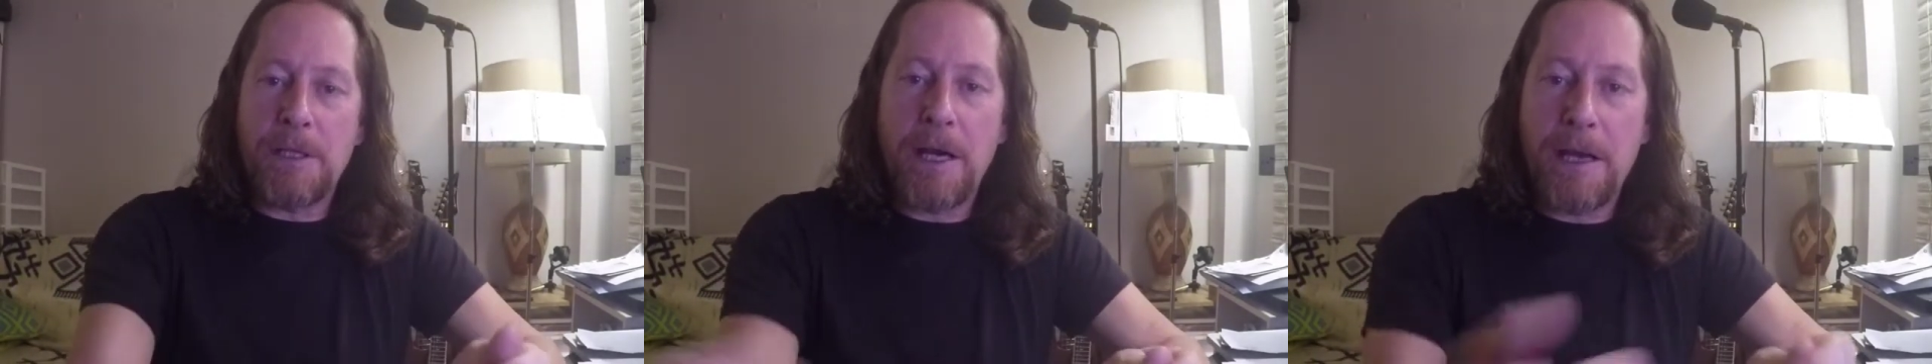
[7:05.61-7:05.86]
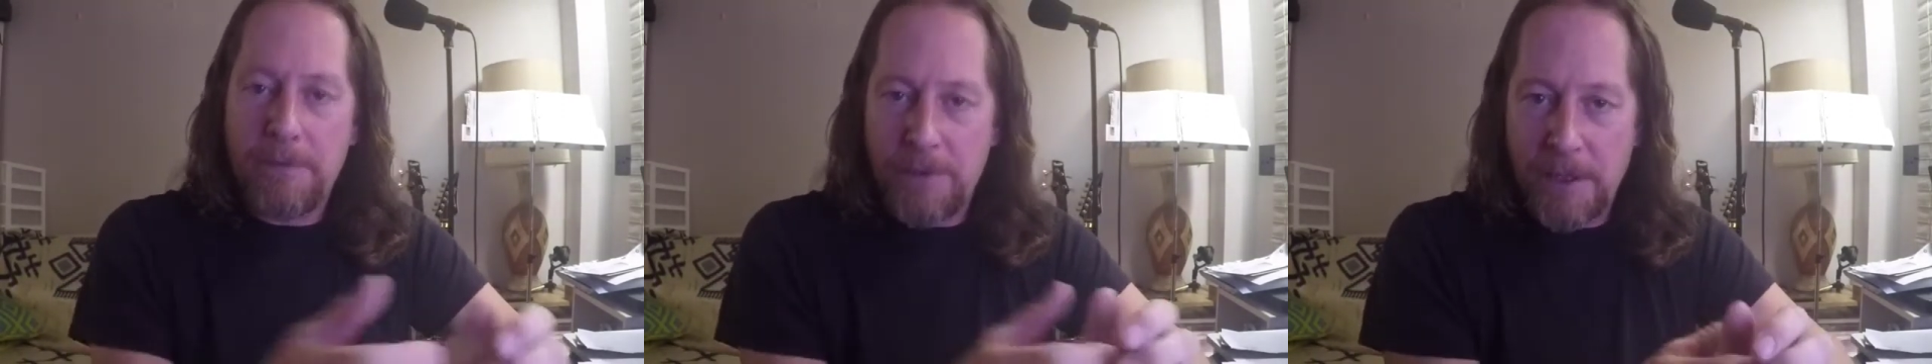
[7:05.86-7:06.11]
I
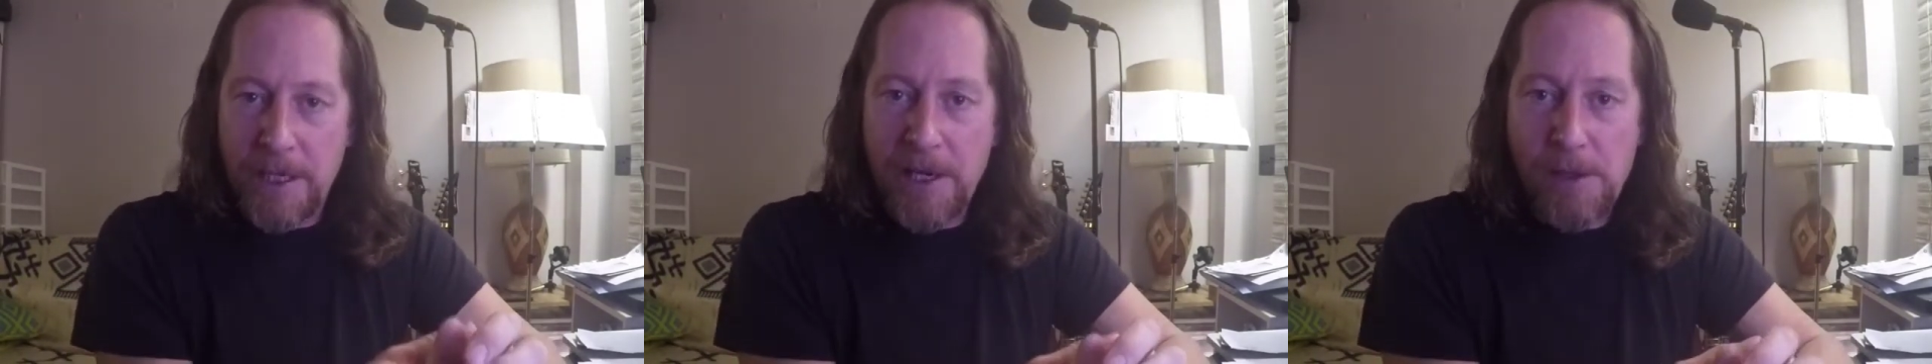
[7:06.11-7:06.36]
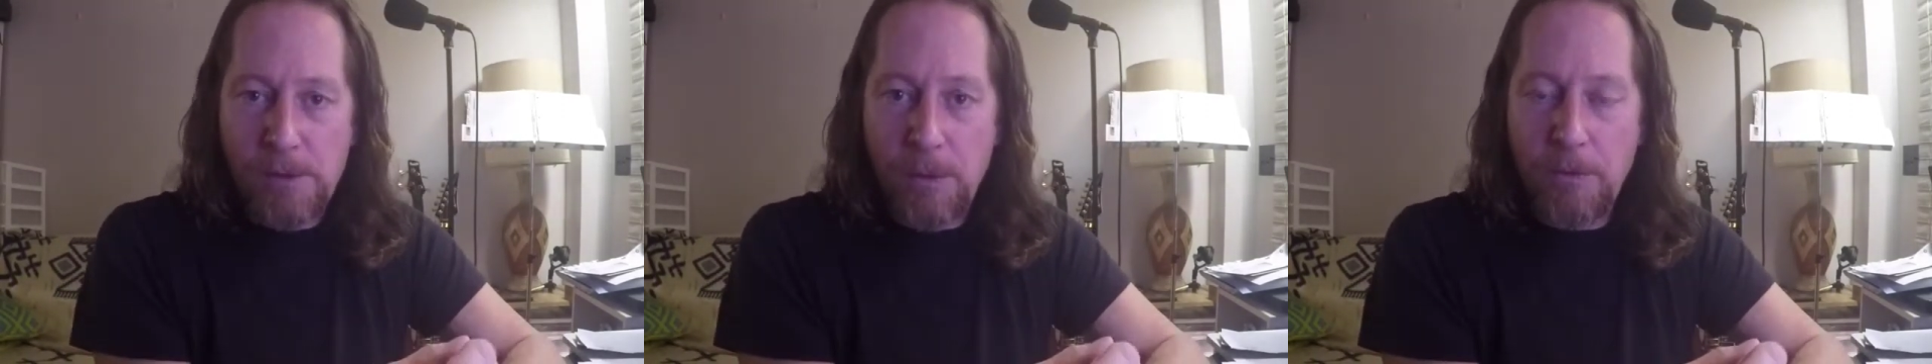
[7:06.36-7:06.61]
have the
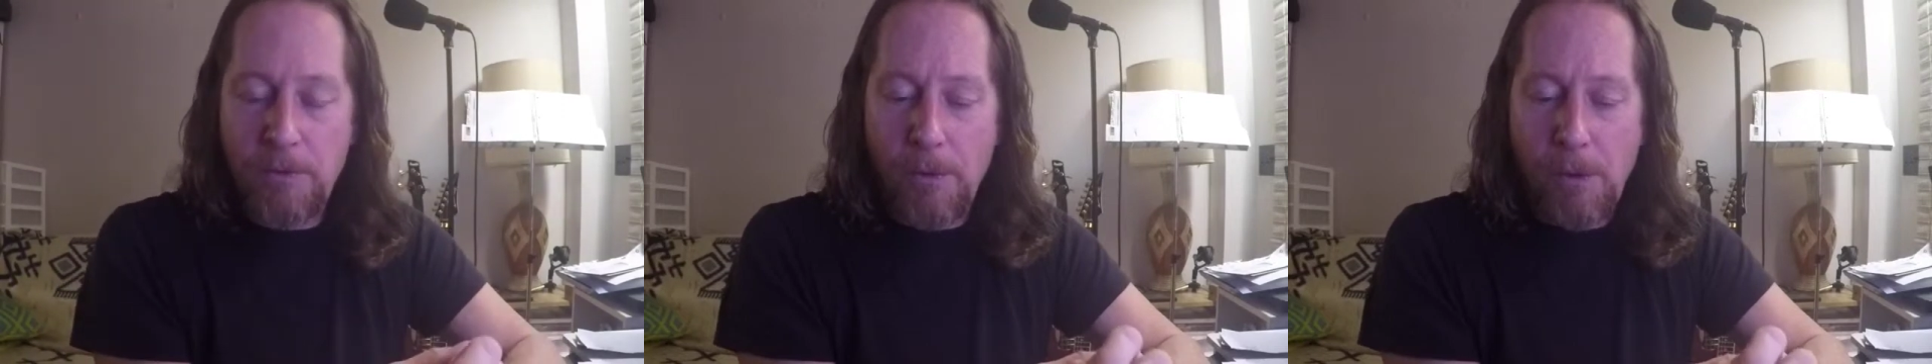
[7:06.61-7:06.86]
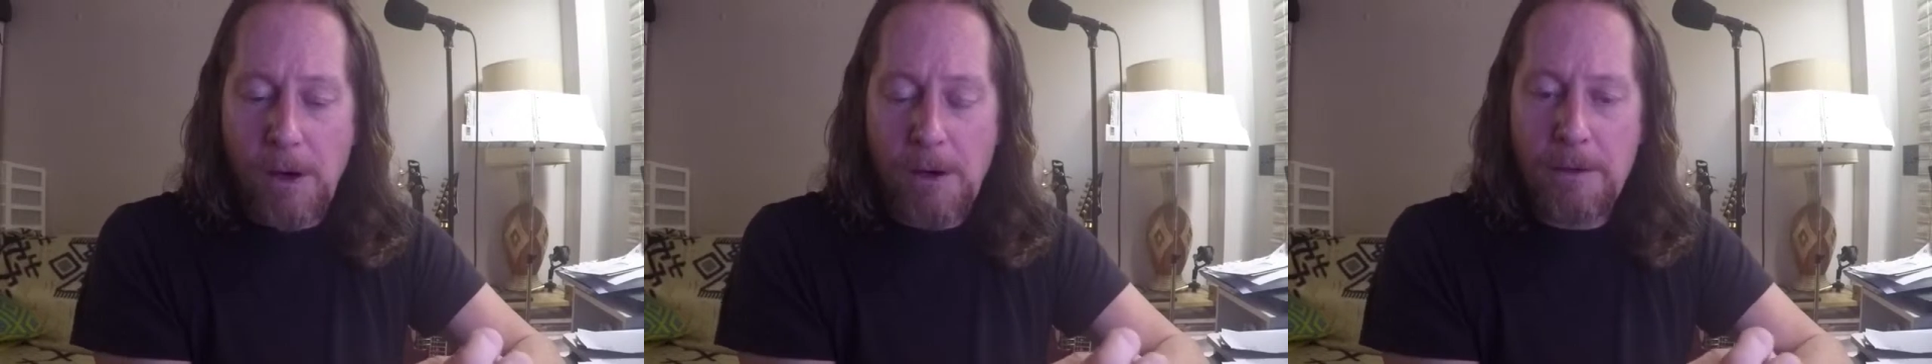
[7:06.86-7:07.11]
Hero
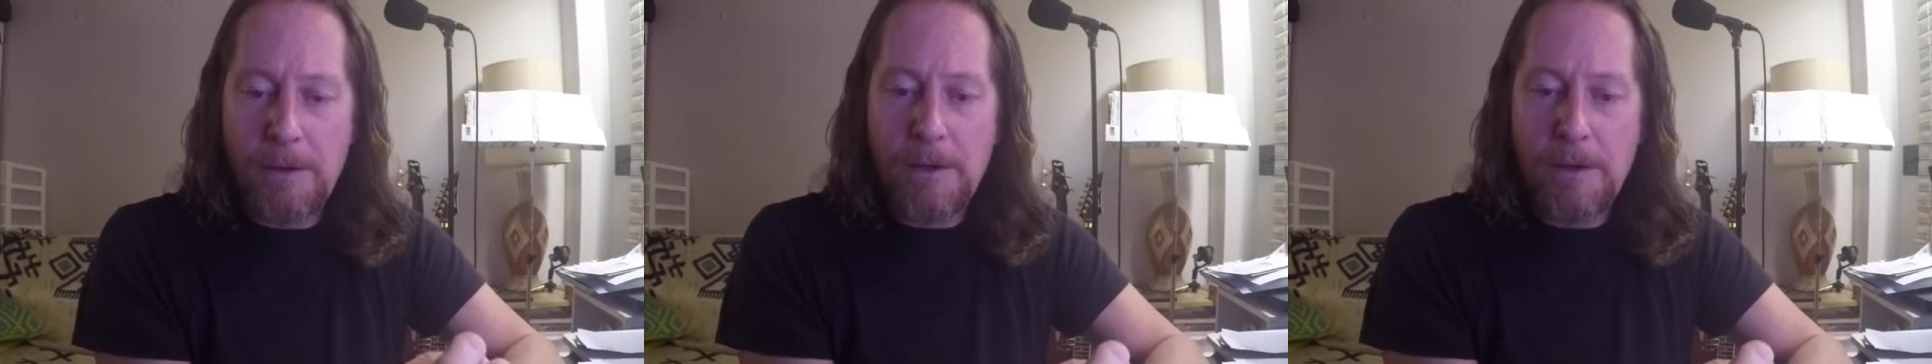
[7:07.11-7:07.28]
4